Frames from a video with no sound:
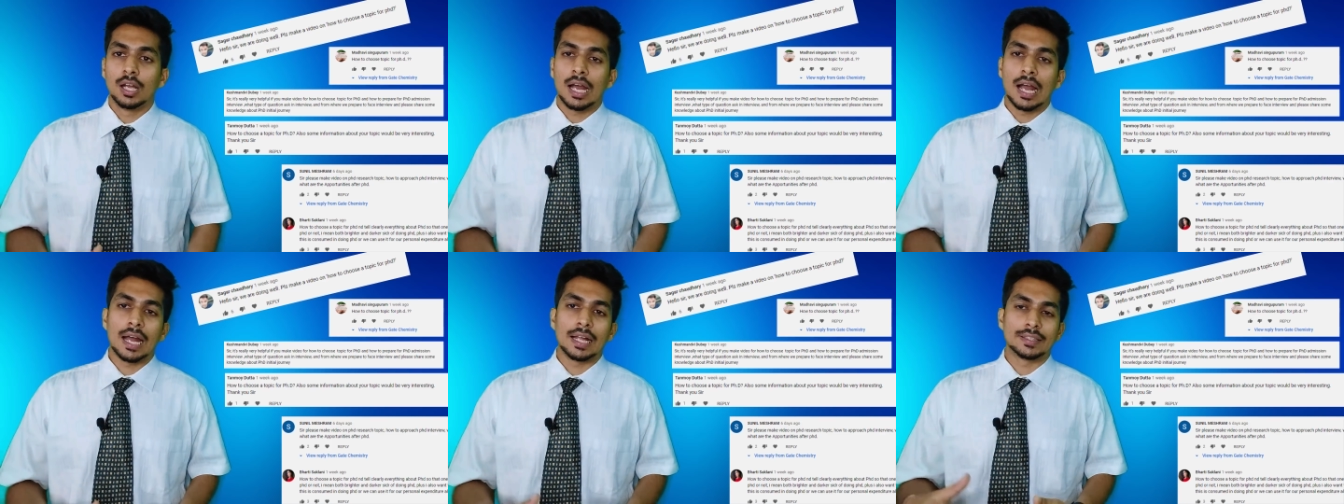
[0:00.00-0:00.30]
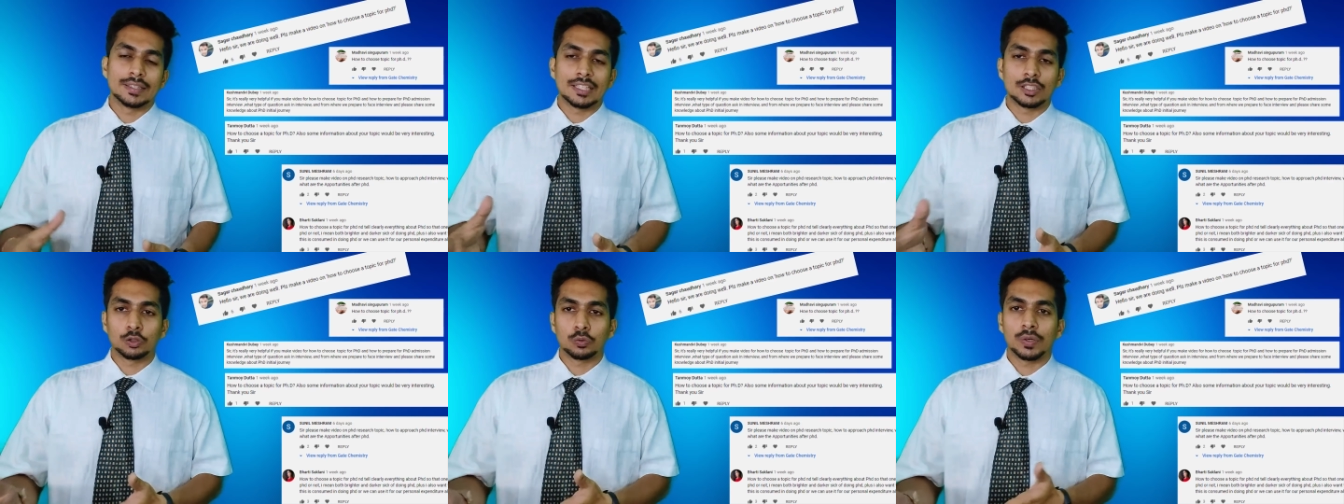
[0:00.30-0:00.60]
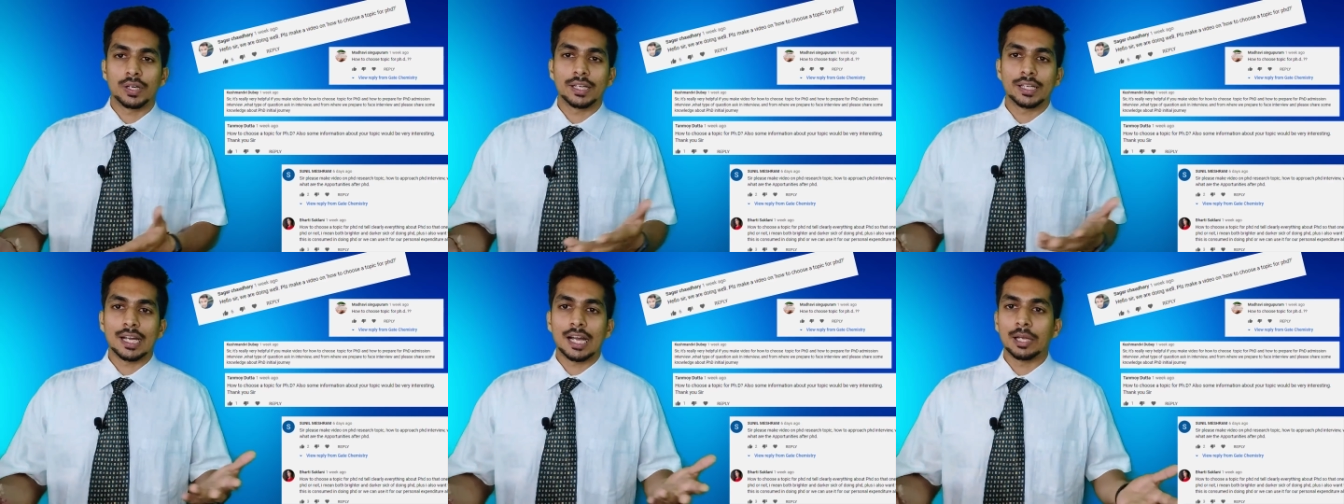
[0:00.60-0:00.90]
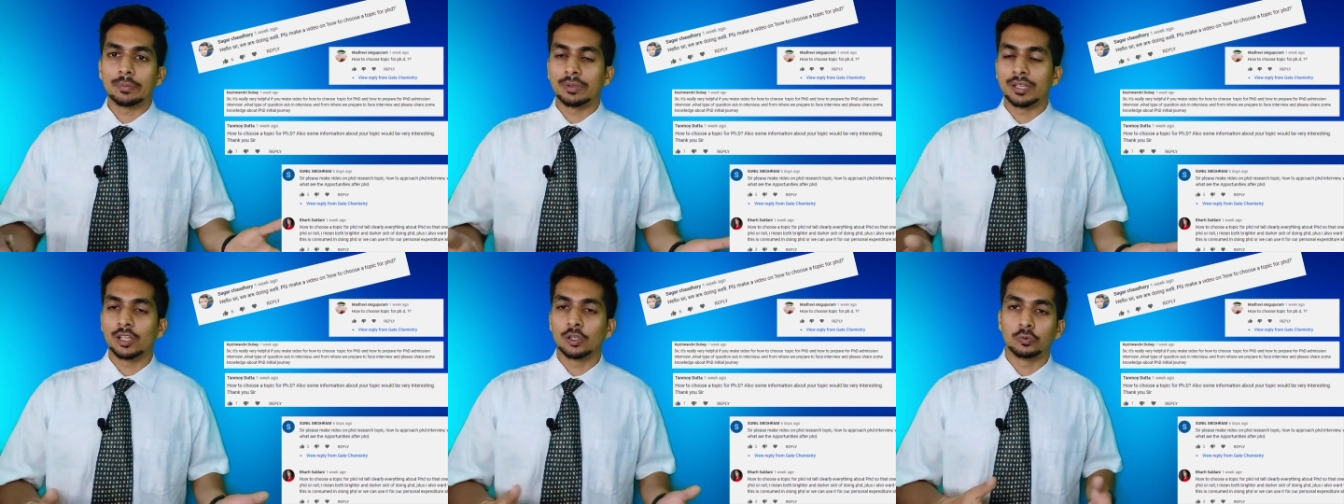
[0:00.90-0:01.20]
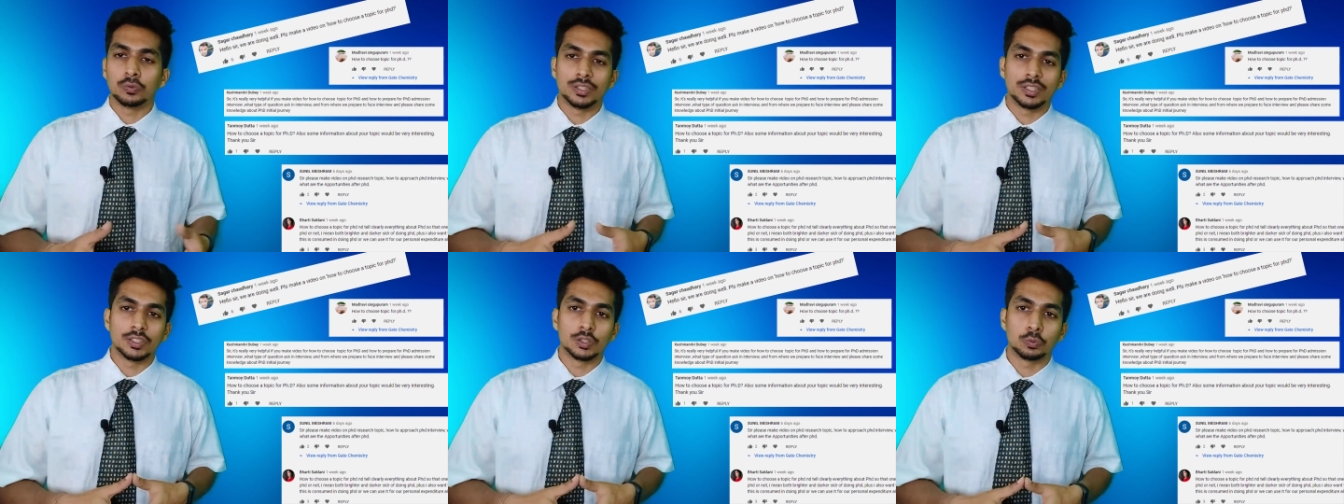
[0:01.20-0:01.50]
and that's why I'm here
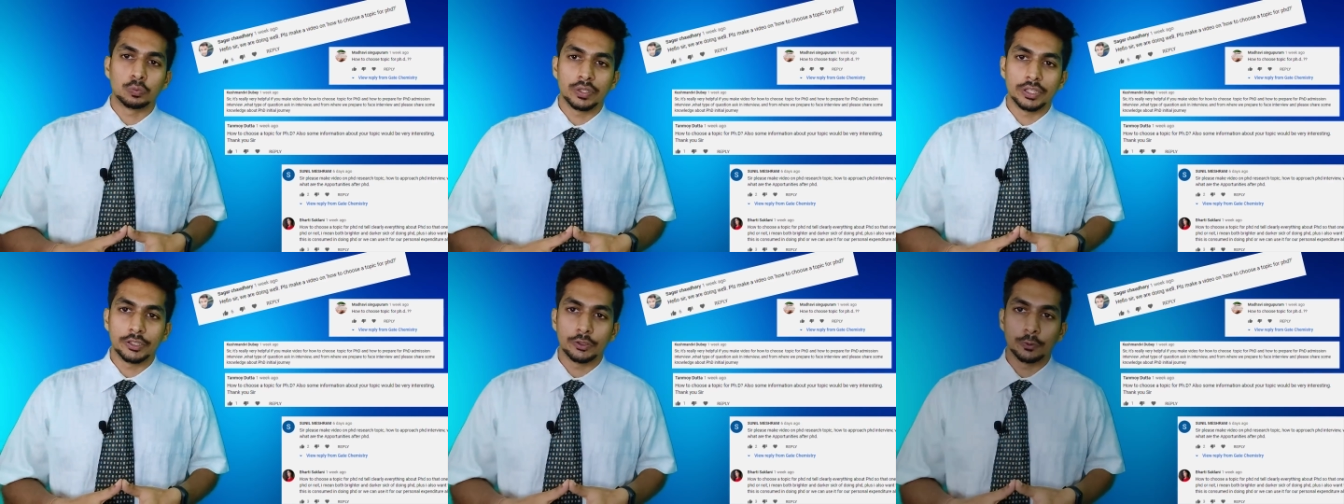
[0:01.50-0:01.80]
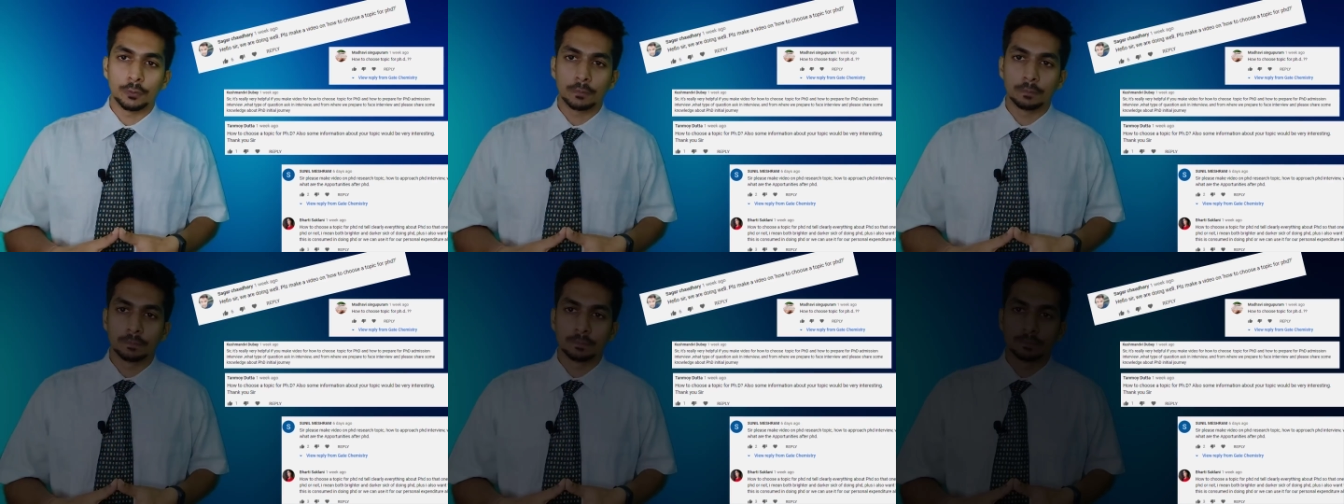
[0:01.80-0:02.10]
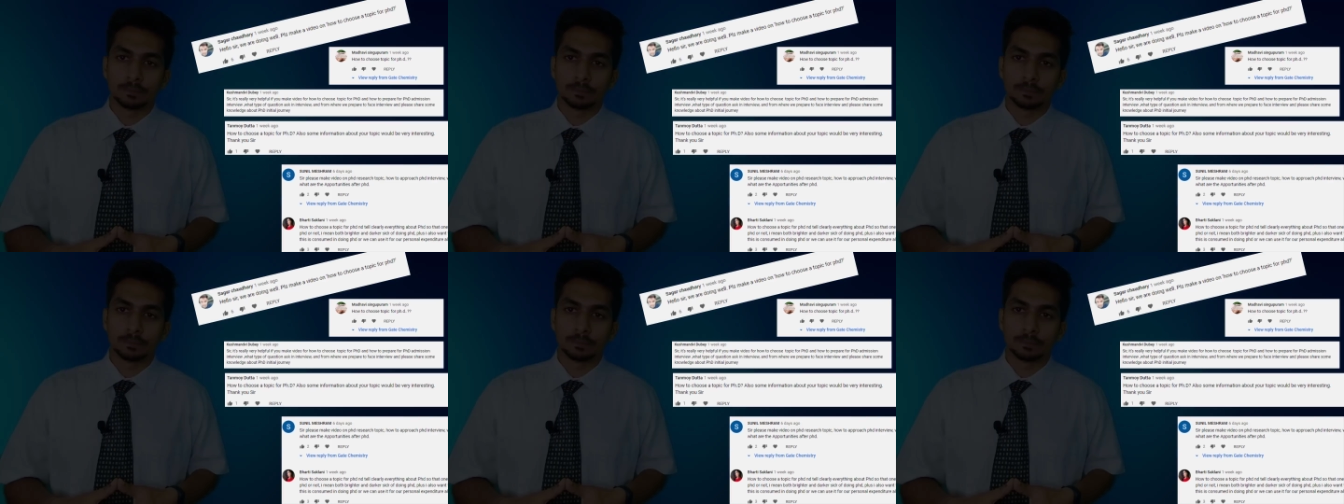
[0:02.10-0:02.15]
with this video.